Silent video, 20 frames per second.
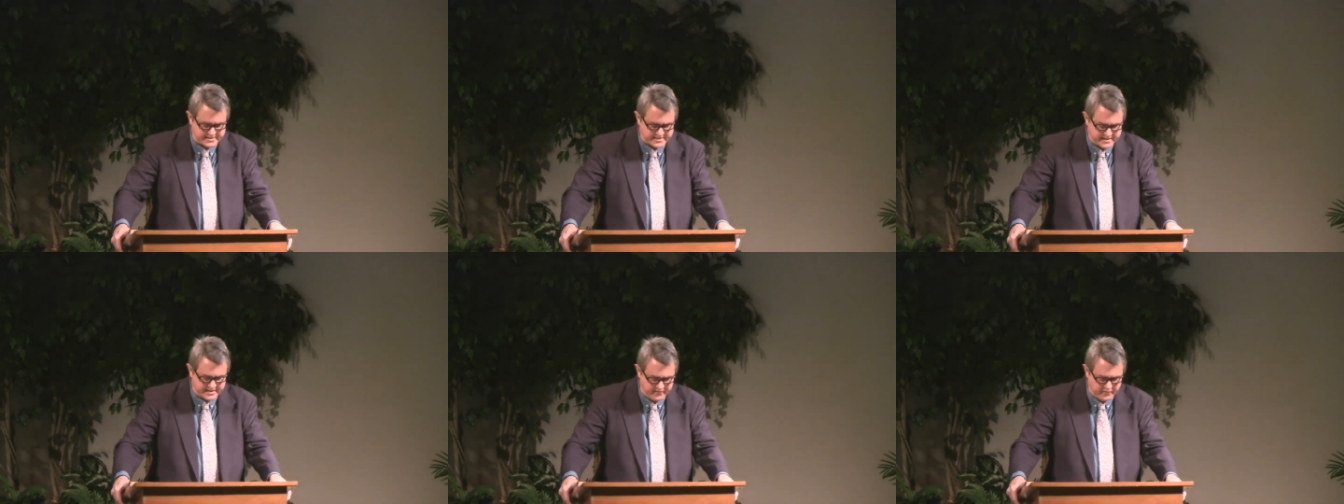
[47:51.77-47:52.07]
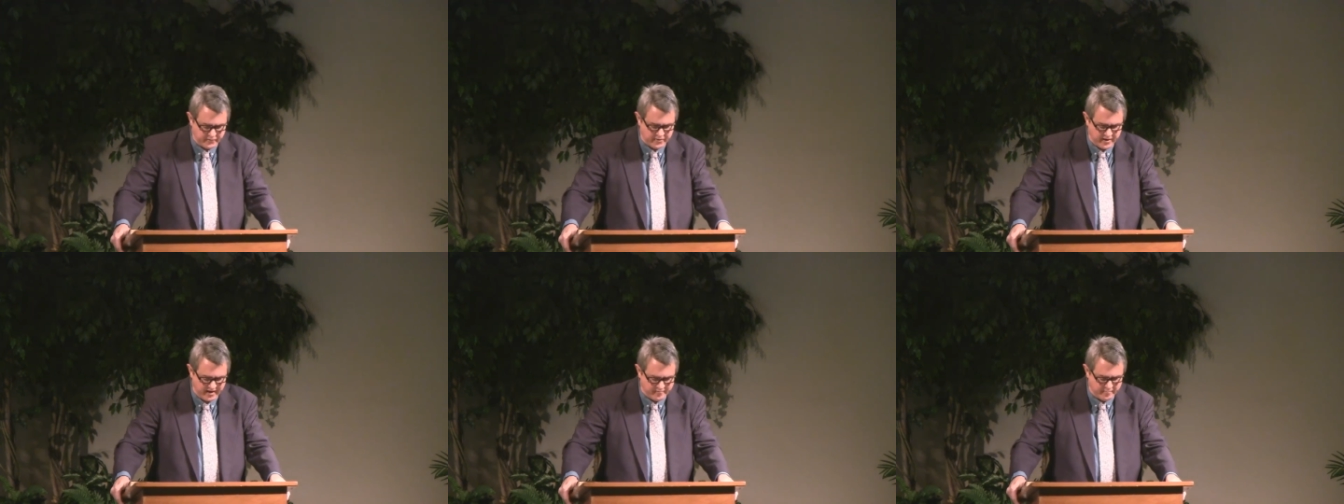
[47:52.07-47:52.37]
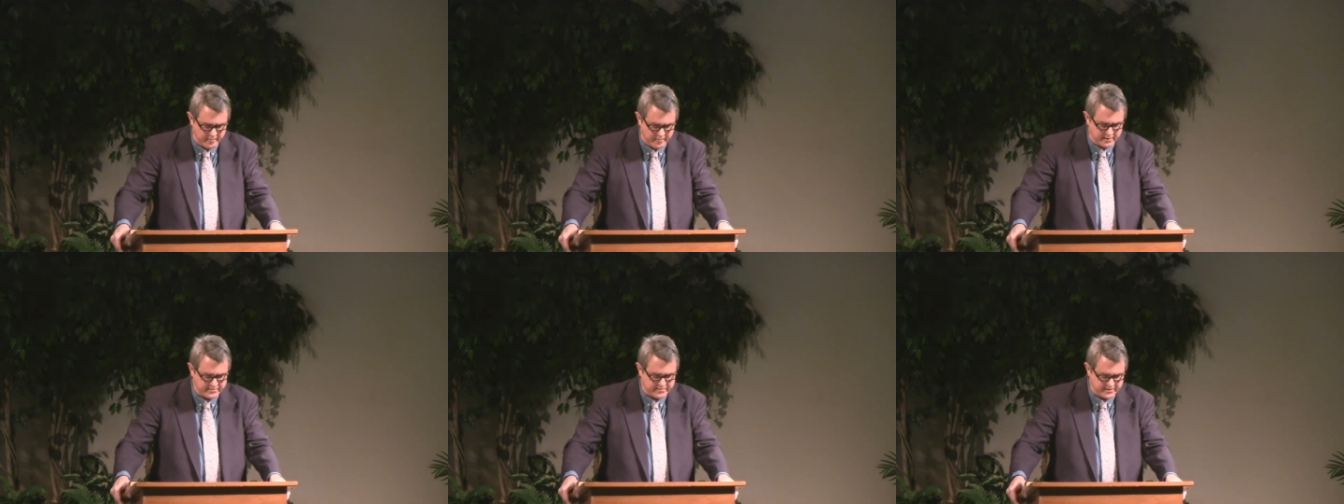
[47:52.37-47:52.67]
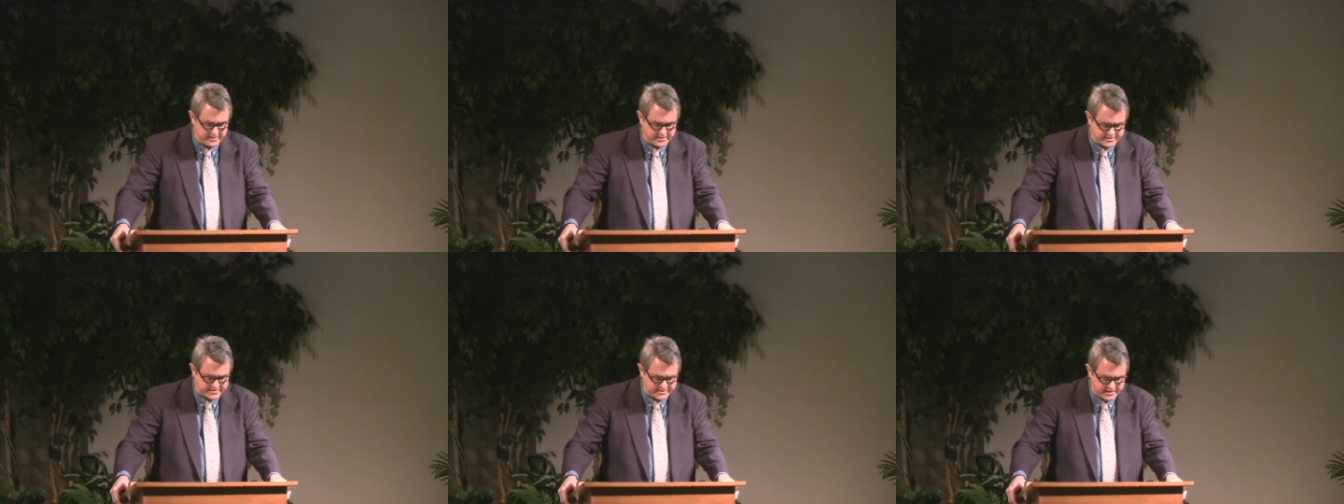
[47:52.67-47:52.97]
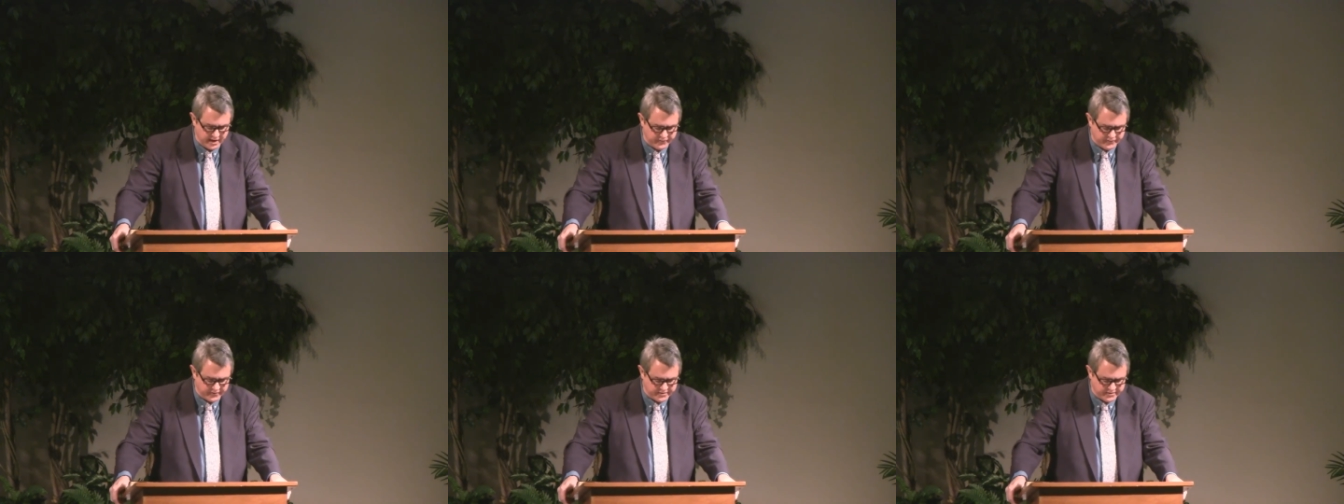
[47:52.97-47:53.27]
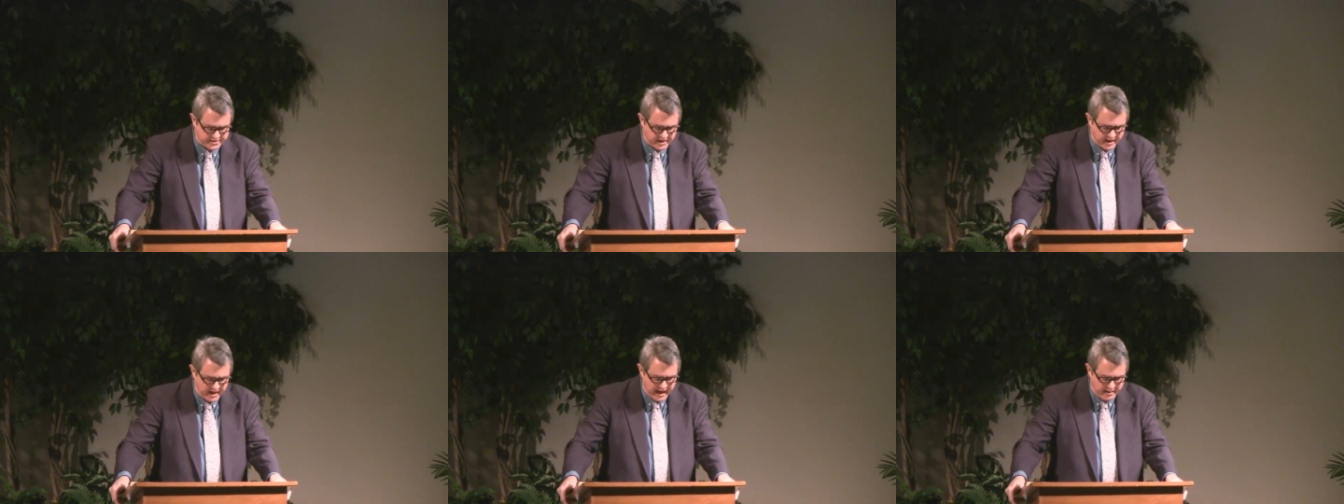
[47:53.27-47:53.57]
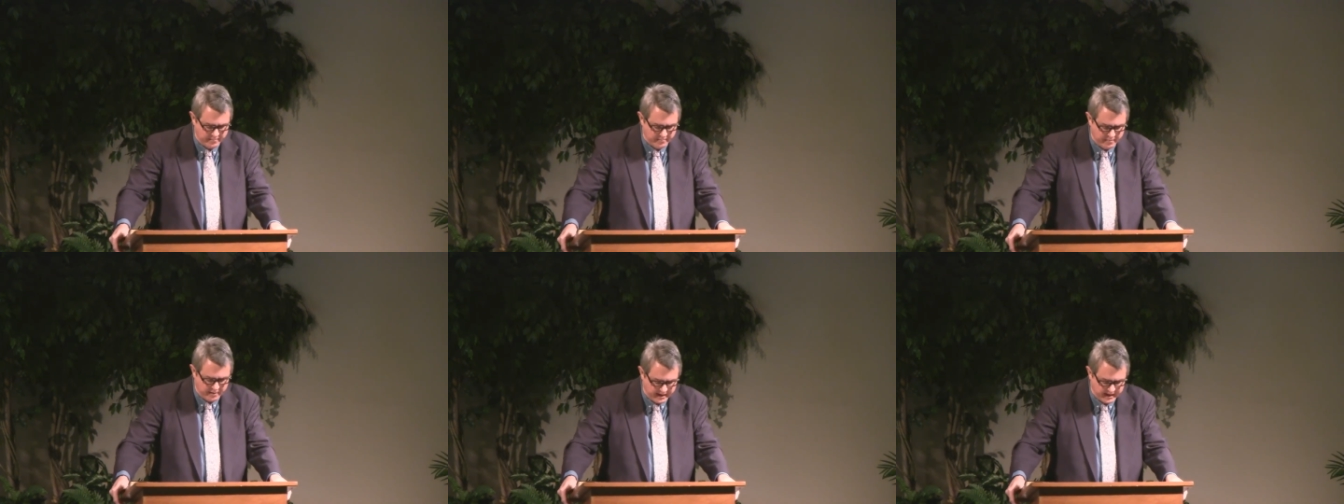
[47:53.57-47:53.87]
civil government to the selfish
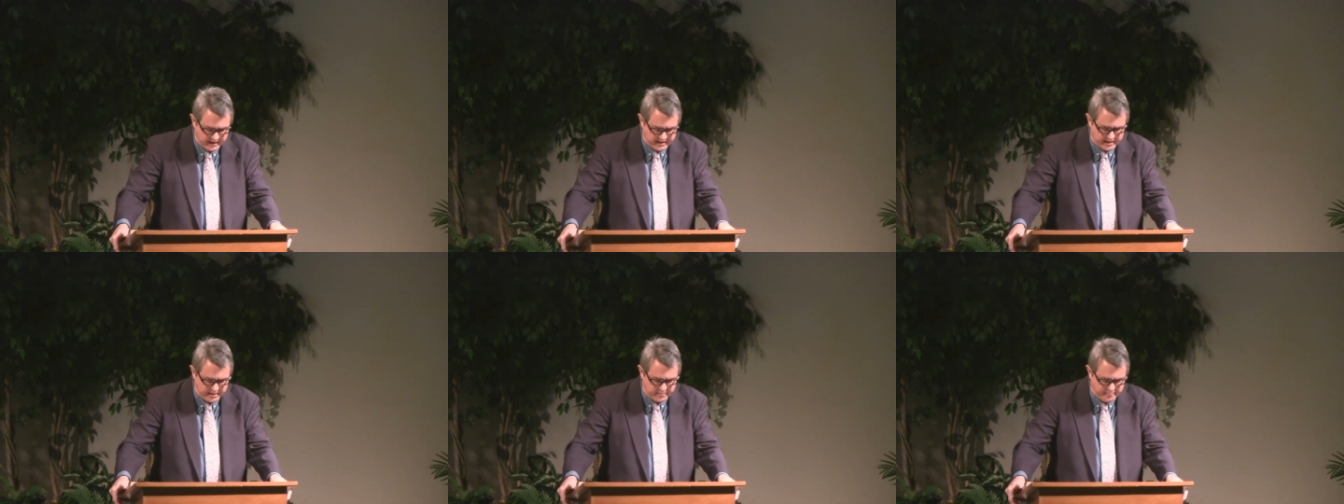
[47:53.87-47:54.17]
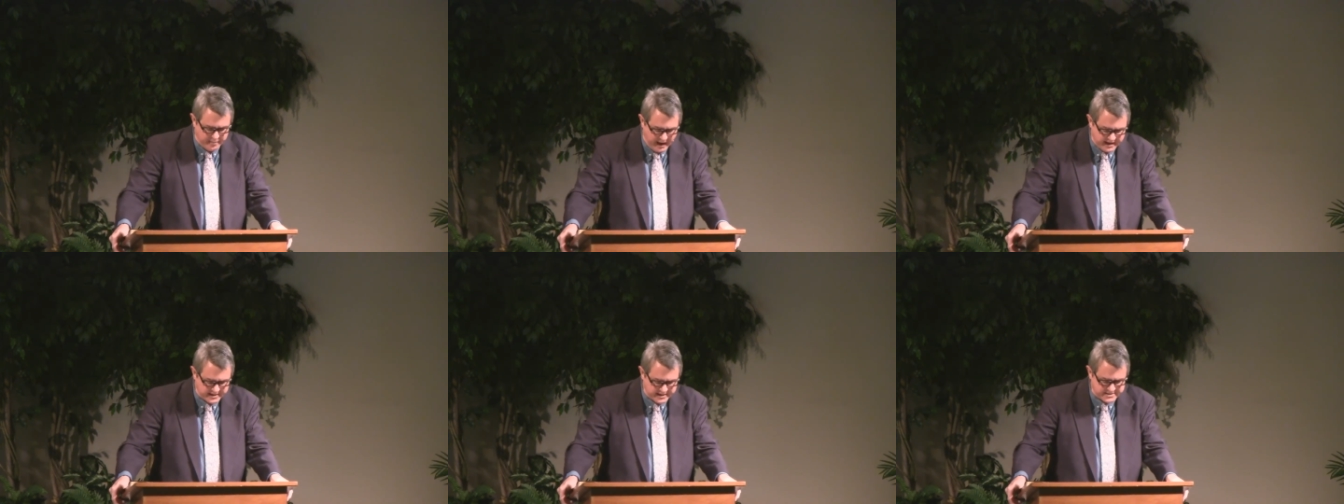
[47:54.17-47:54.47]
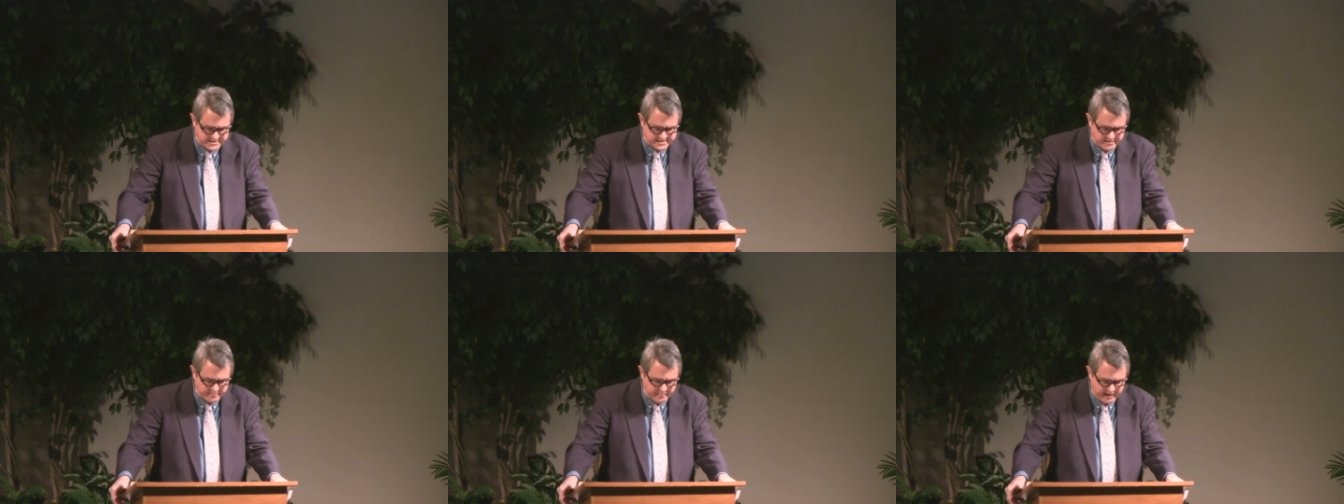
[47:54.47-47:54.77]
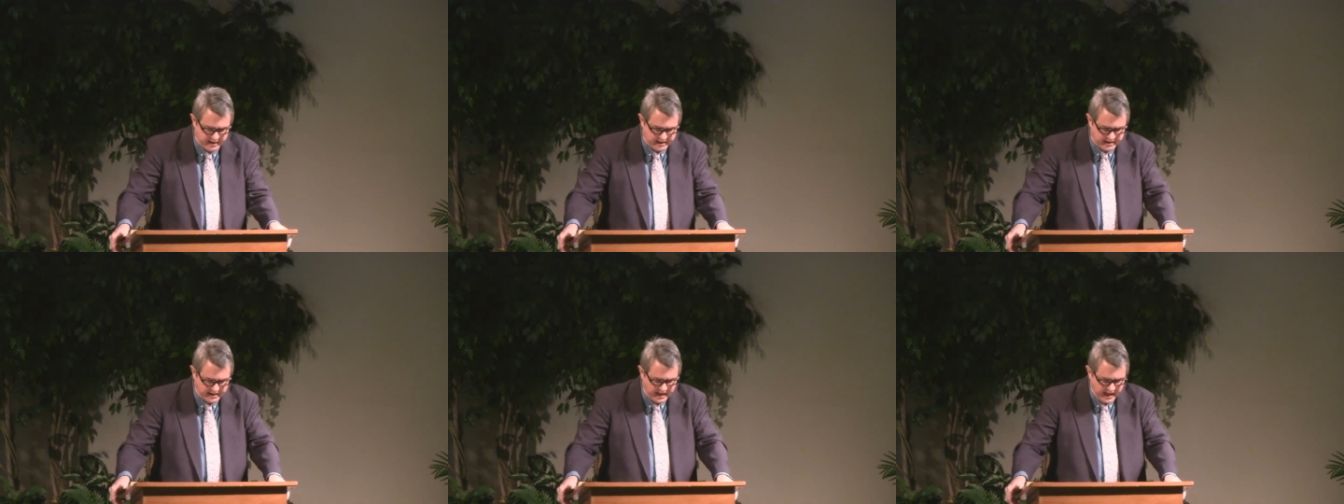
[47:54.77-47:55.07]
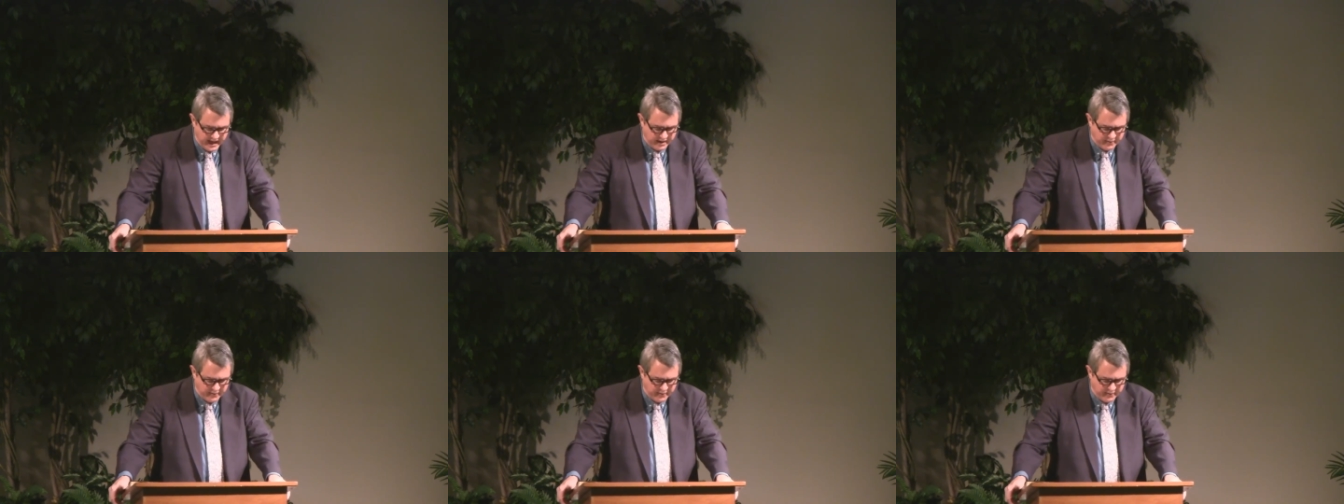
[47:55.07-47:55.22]
and malignant passions of men,